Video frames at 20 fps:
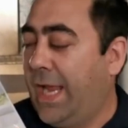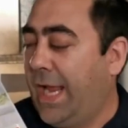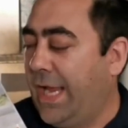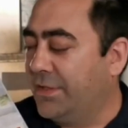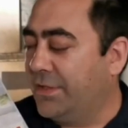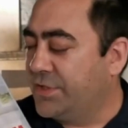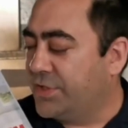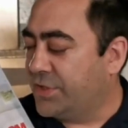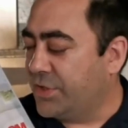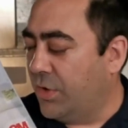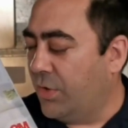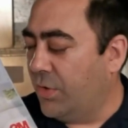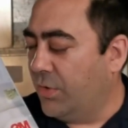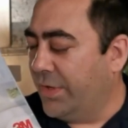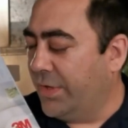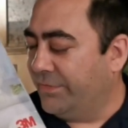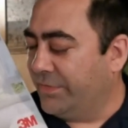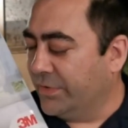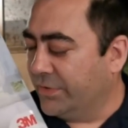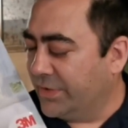And
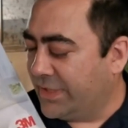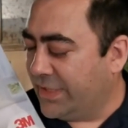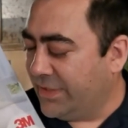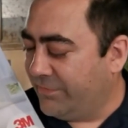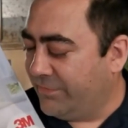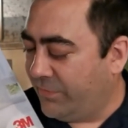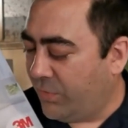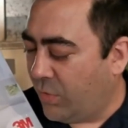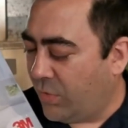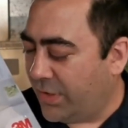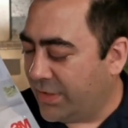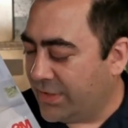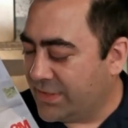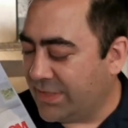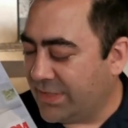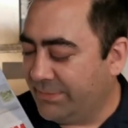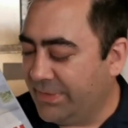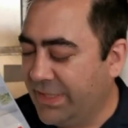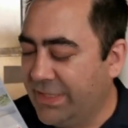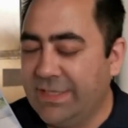so if you're looking for
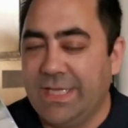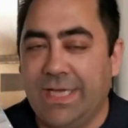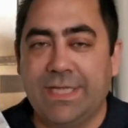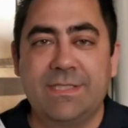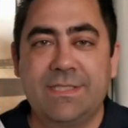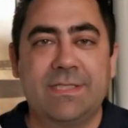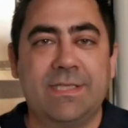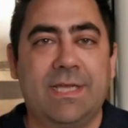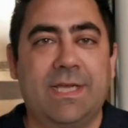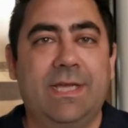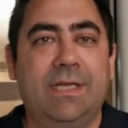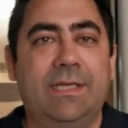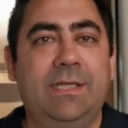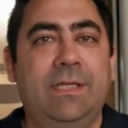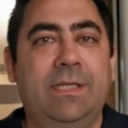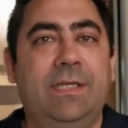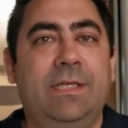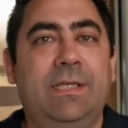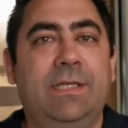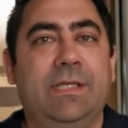something that's, going
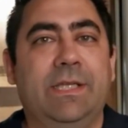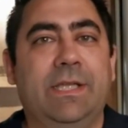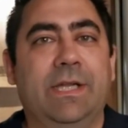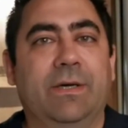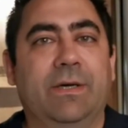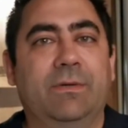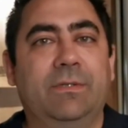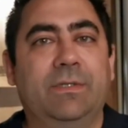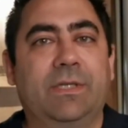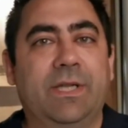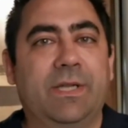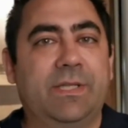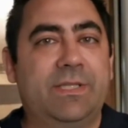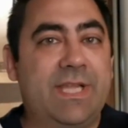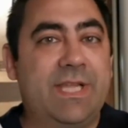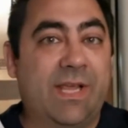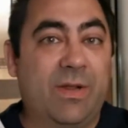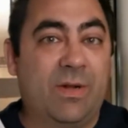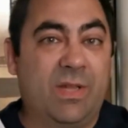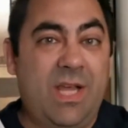to
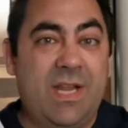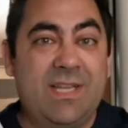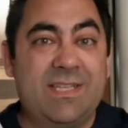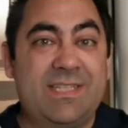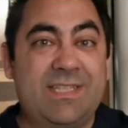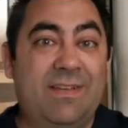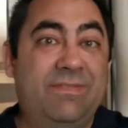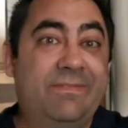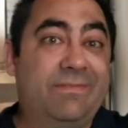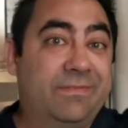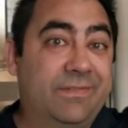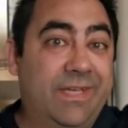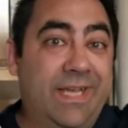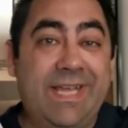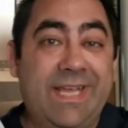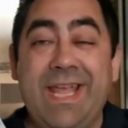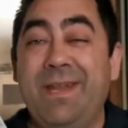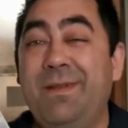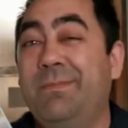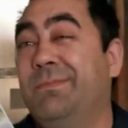take out a lot of stuff,
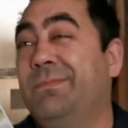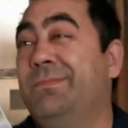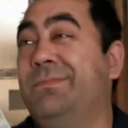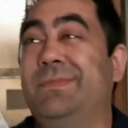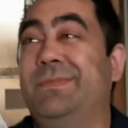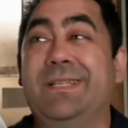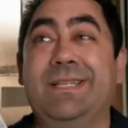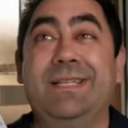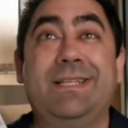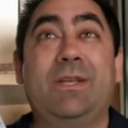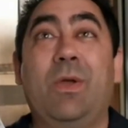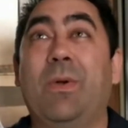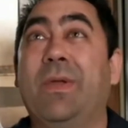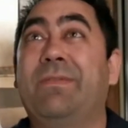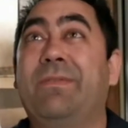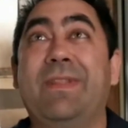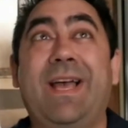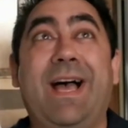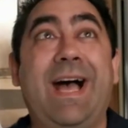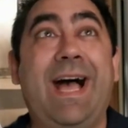again,
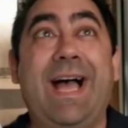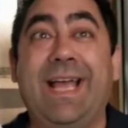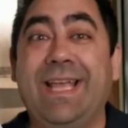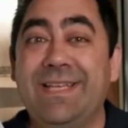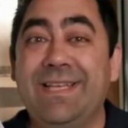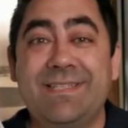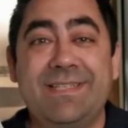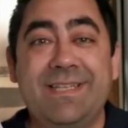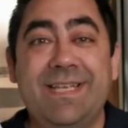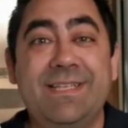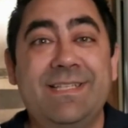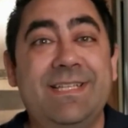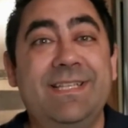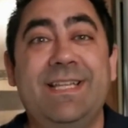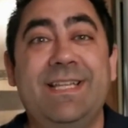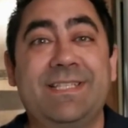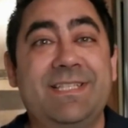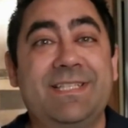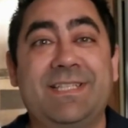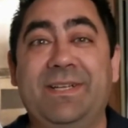going for the highest
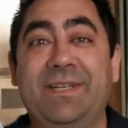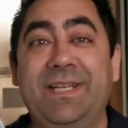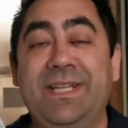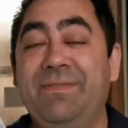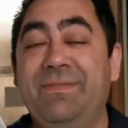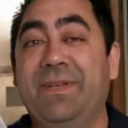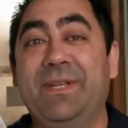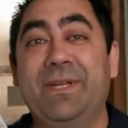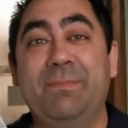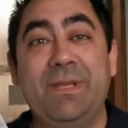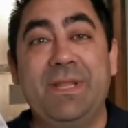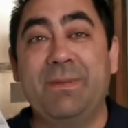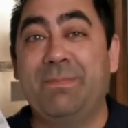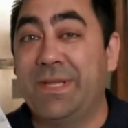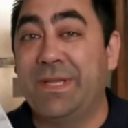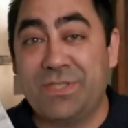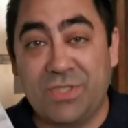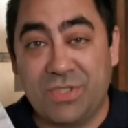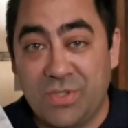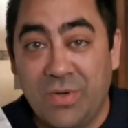isn't necessarily even going to be the
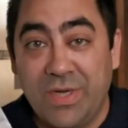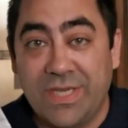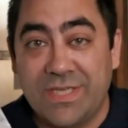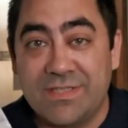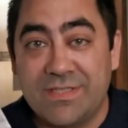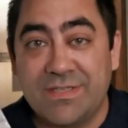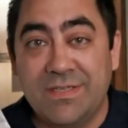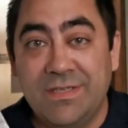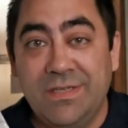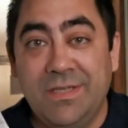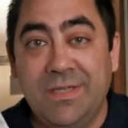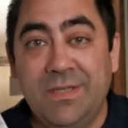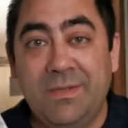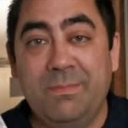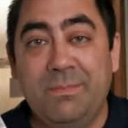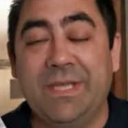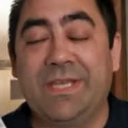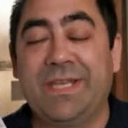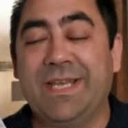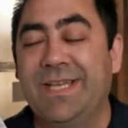best choice,
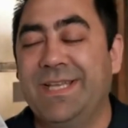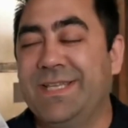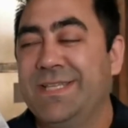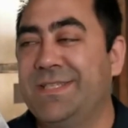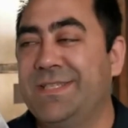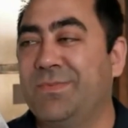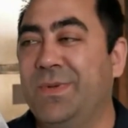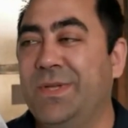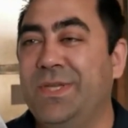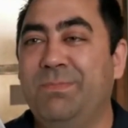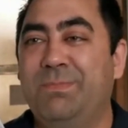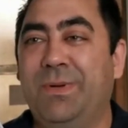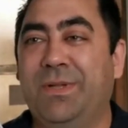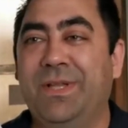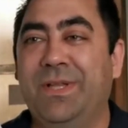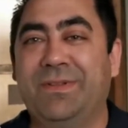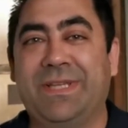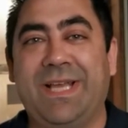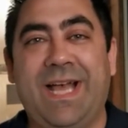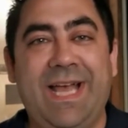because when you
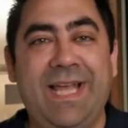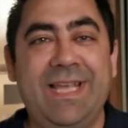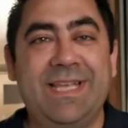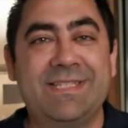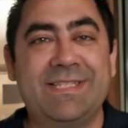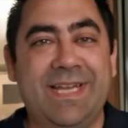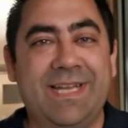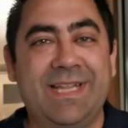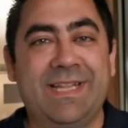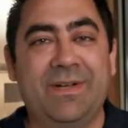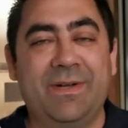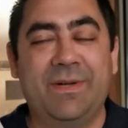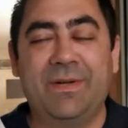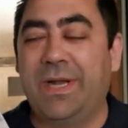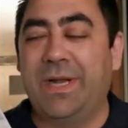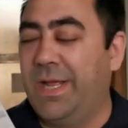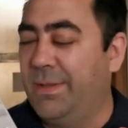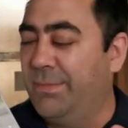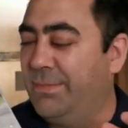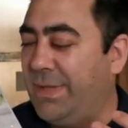pull out the highest
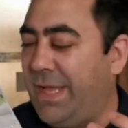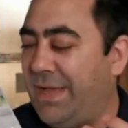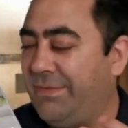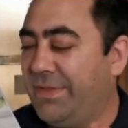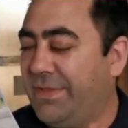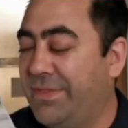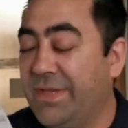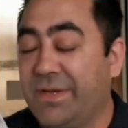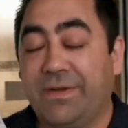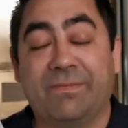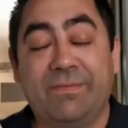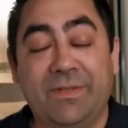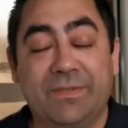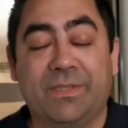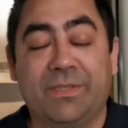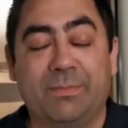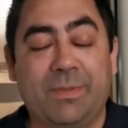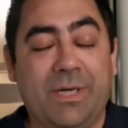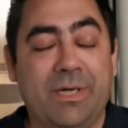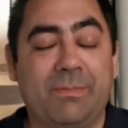or have a thicker
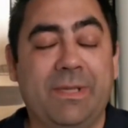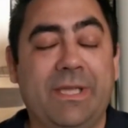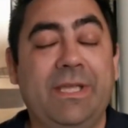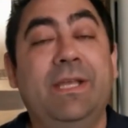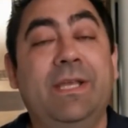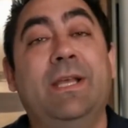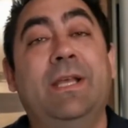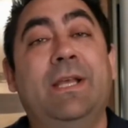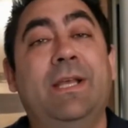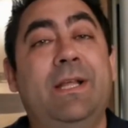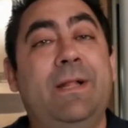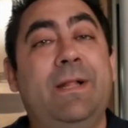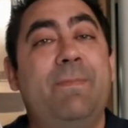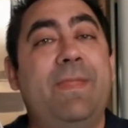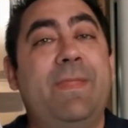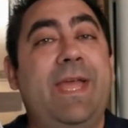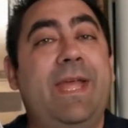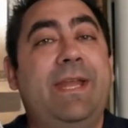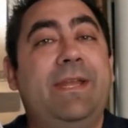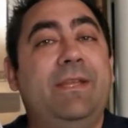filter, pardon me,
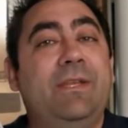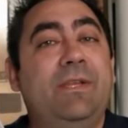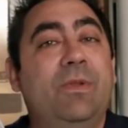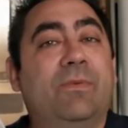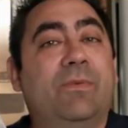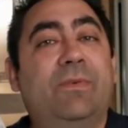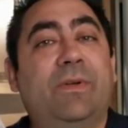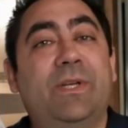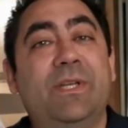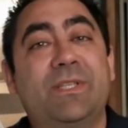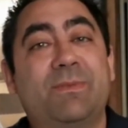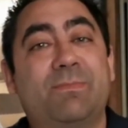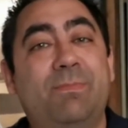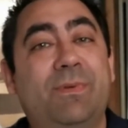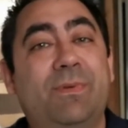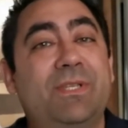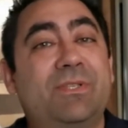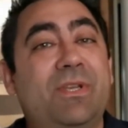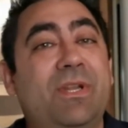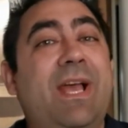then your furnace
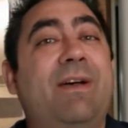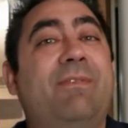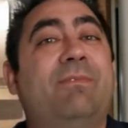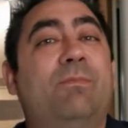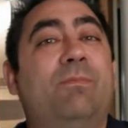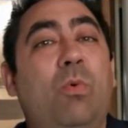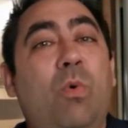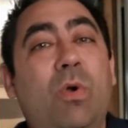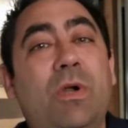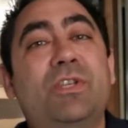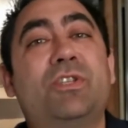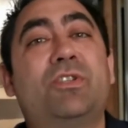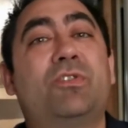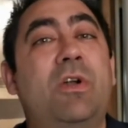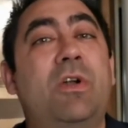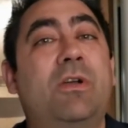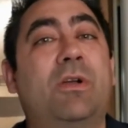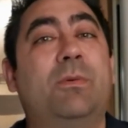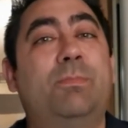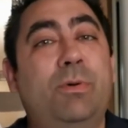is going to have more
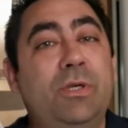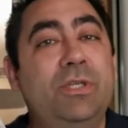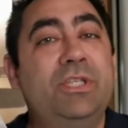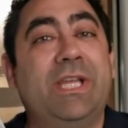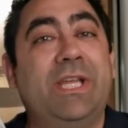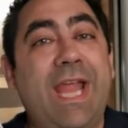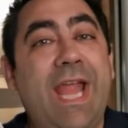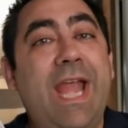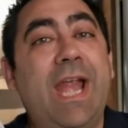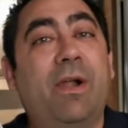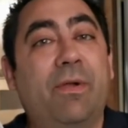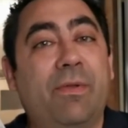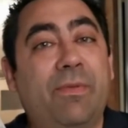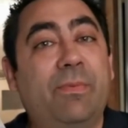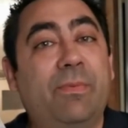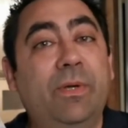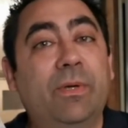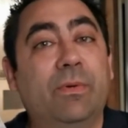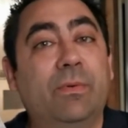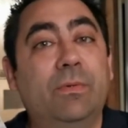struggle pushing air
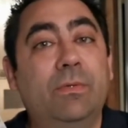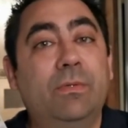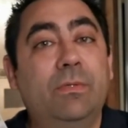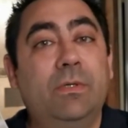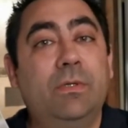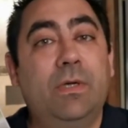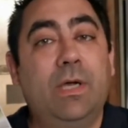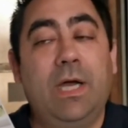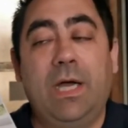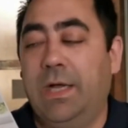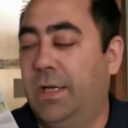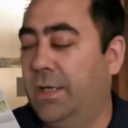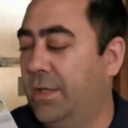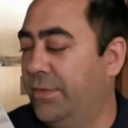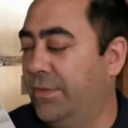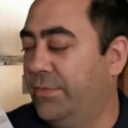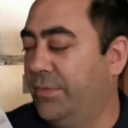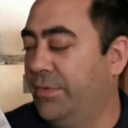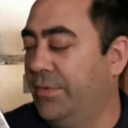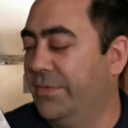through
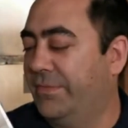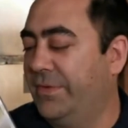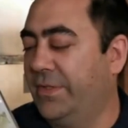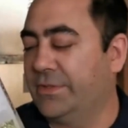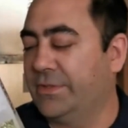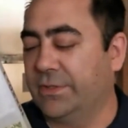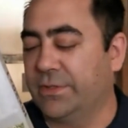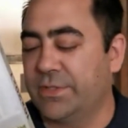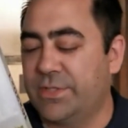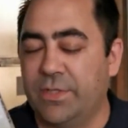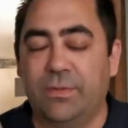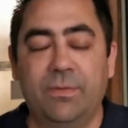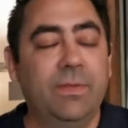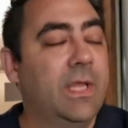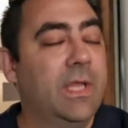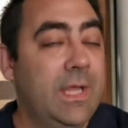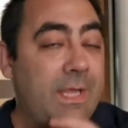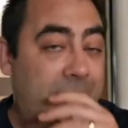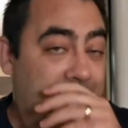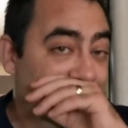the filter. So
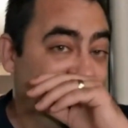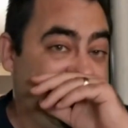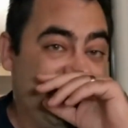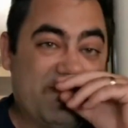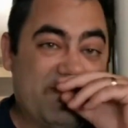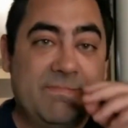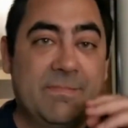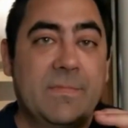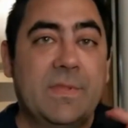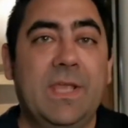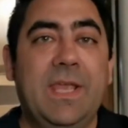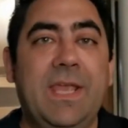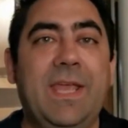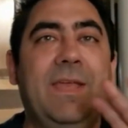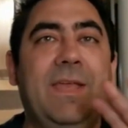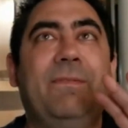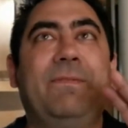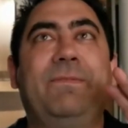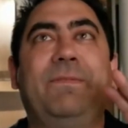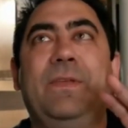
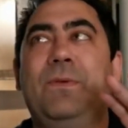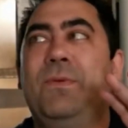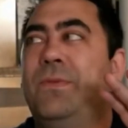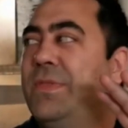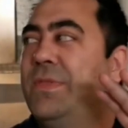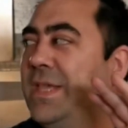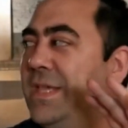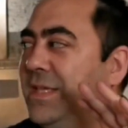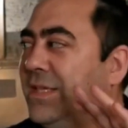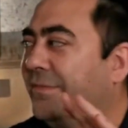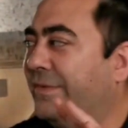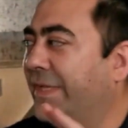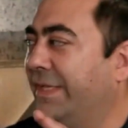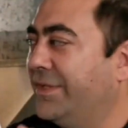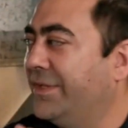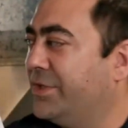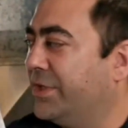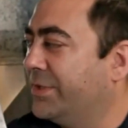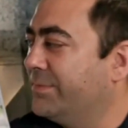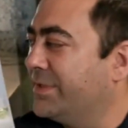if you think of
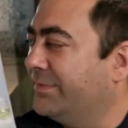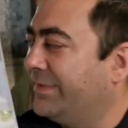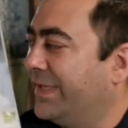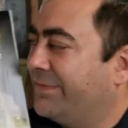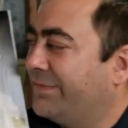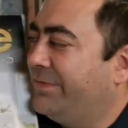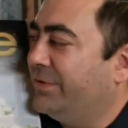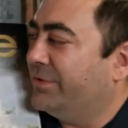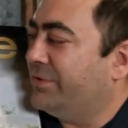it in terms of, like,